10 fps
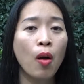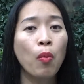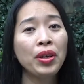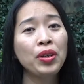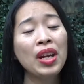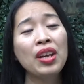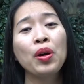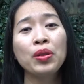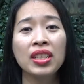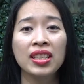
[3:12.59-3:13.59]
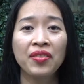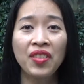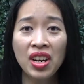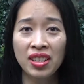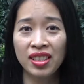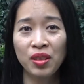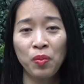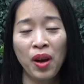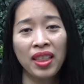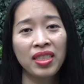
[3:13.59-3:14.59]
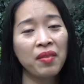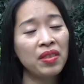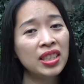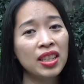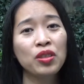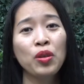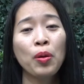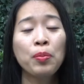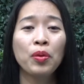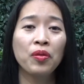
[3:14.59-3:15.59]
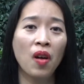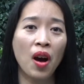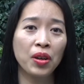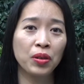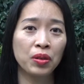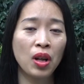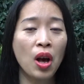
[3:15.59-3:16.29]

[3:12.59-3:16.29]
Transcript: What do they notice first when they visit your profile?